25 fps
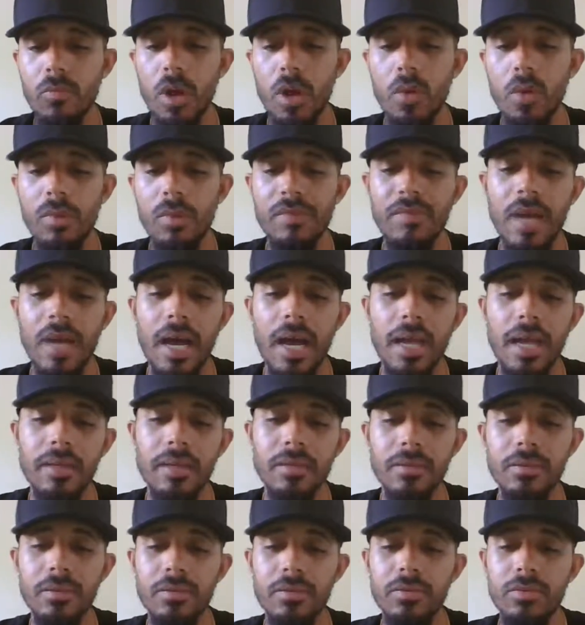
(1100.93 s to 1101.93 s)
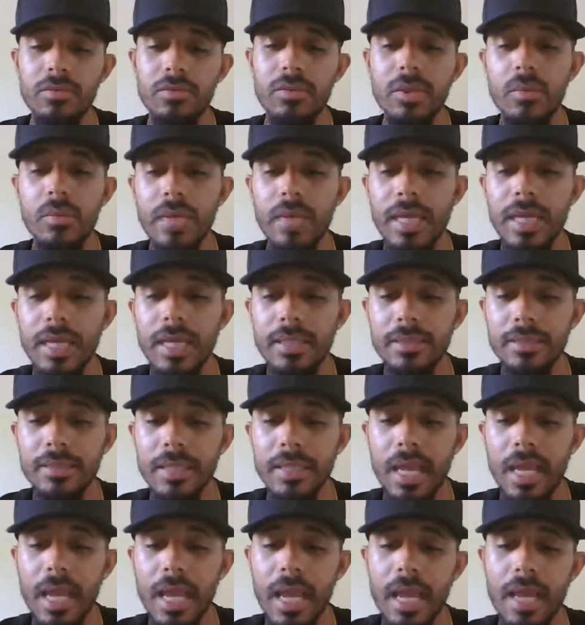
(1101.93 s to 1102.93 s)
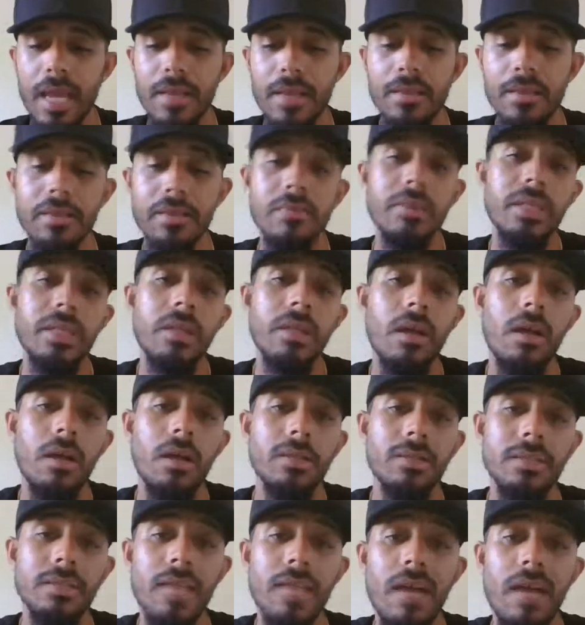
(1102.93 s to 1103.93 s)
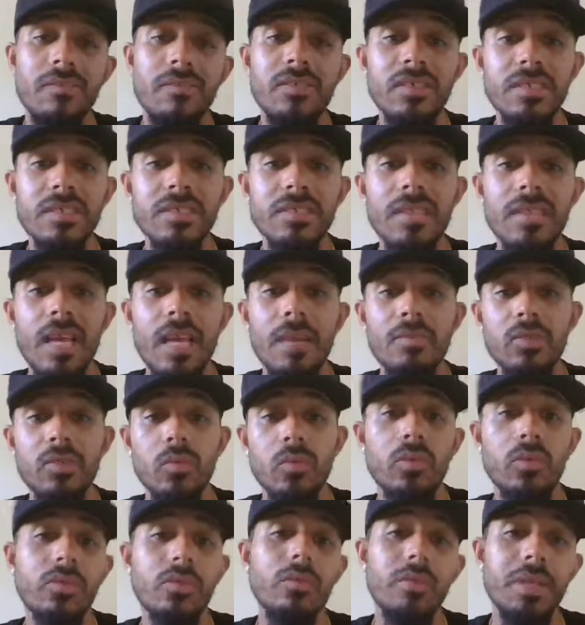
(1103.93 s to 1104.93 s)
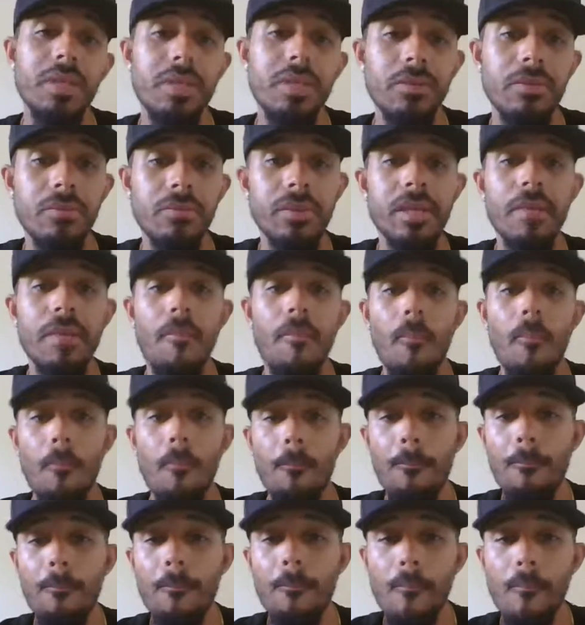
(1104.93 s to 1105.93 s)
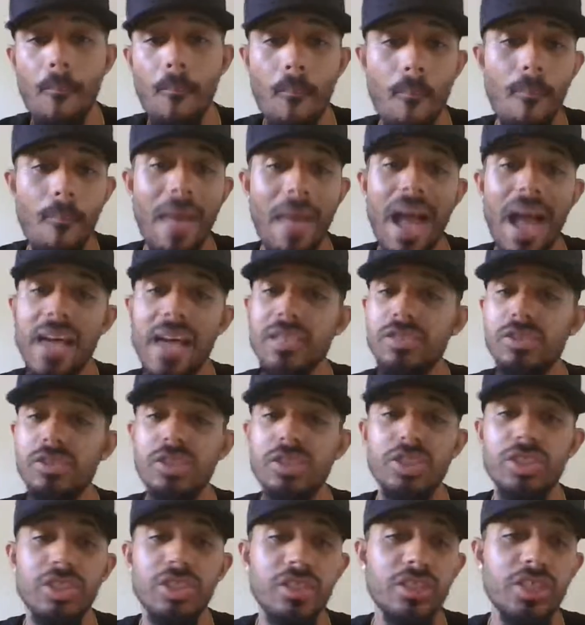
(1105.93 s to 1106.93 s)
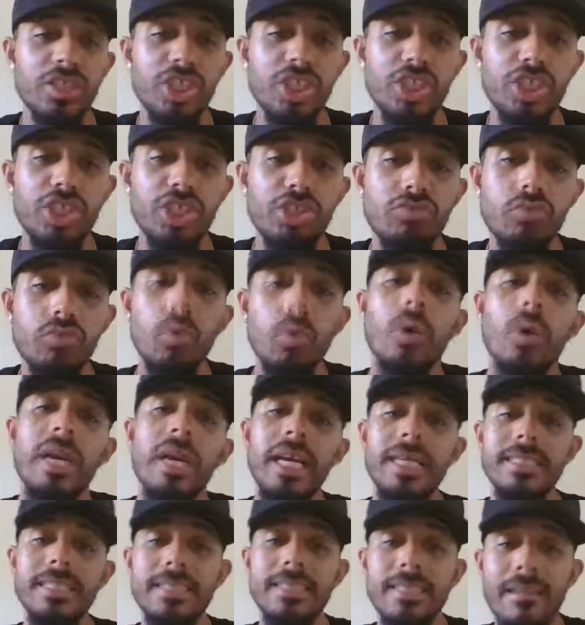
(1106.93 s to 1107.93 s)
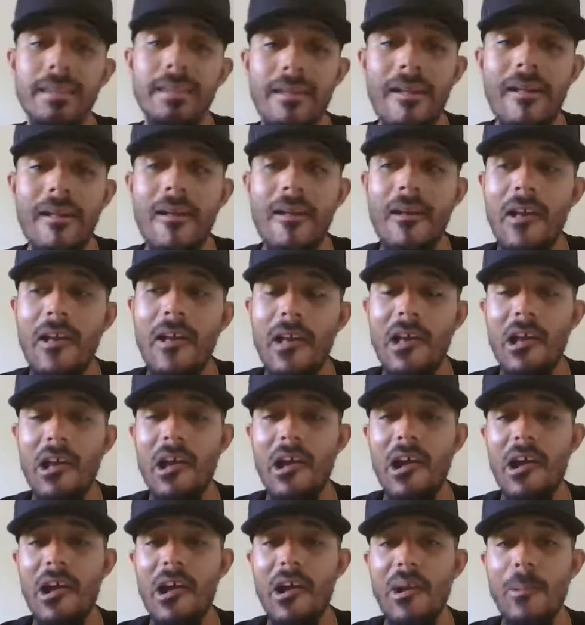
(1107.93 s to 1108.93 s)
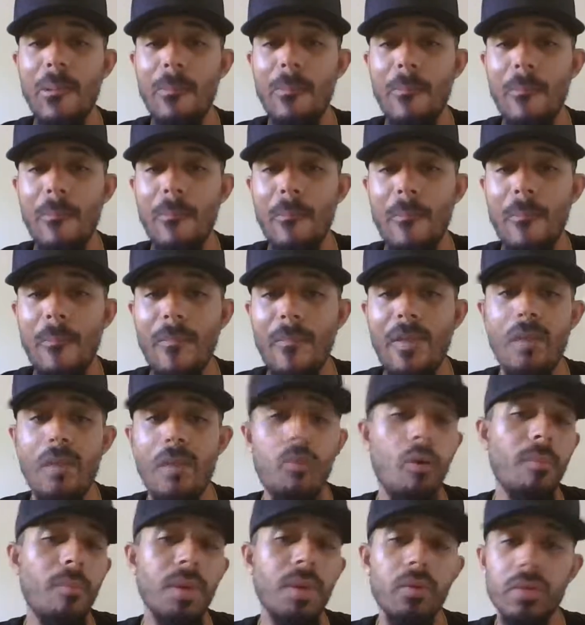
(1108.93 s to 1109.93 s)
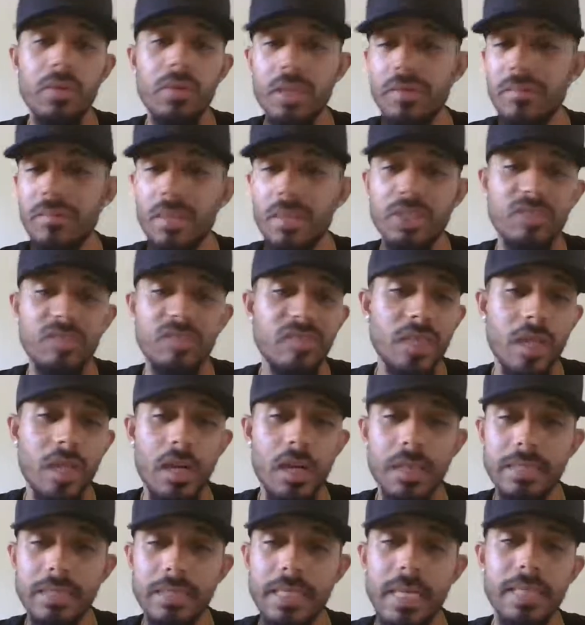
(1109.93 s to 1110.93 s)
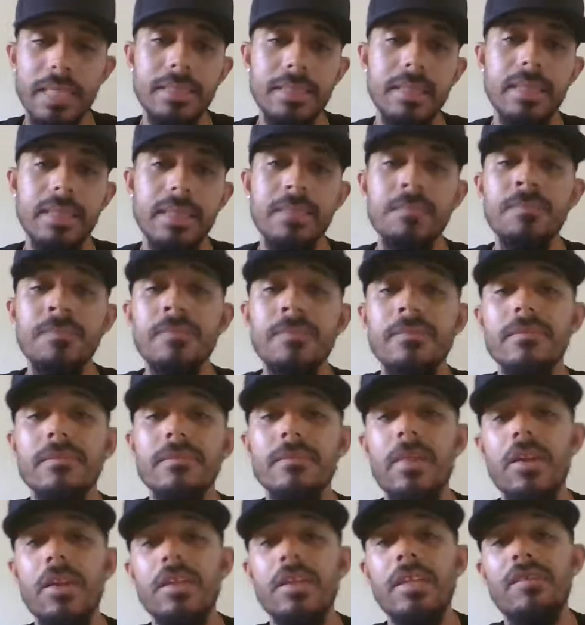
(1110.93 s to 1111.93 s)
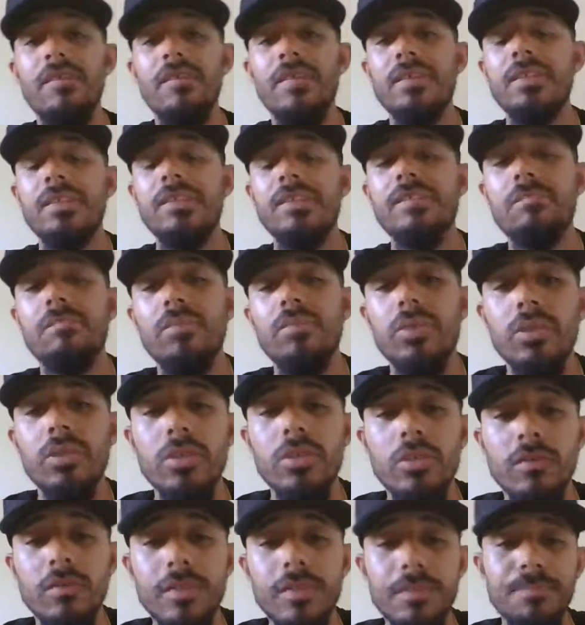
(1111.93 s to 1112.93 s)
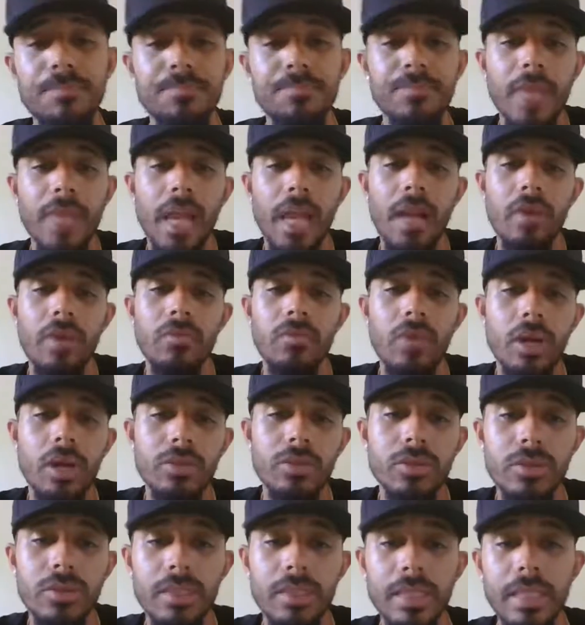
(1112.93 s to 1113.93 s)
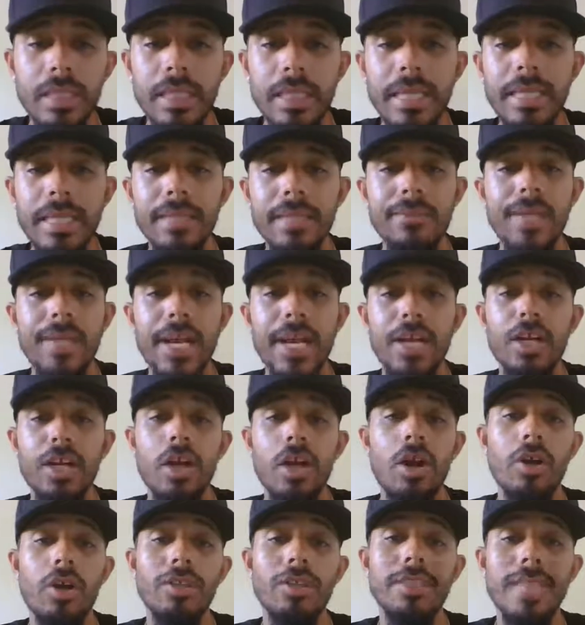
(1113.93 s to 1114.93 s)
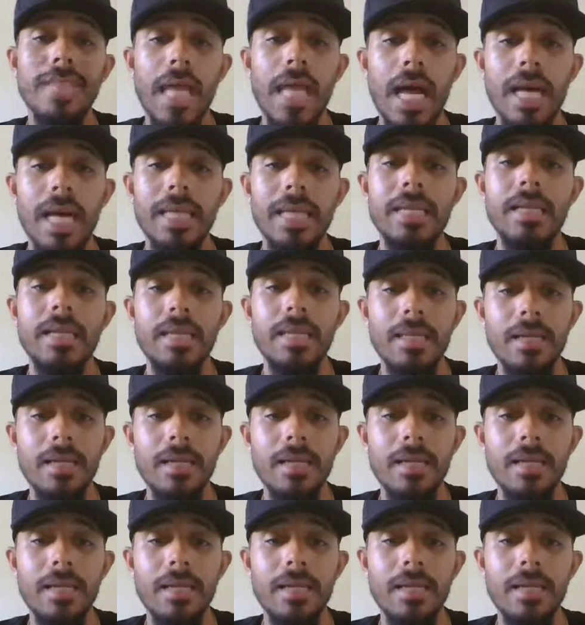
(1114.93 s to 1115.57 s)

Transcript: we've got 3 wins and 3 losses after this game. So we're 3-3. Packers just destroy us. It won't be really much of a contest. Their defense is improved. Aaron Rodgers is elite. Derek Carr is not.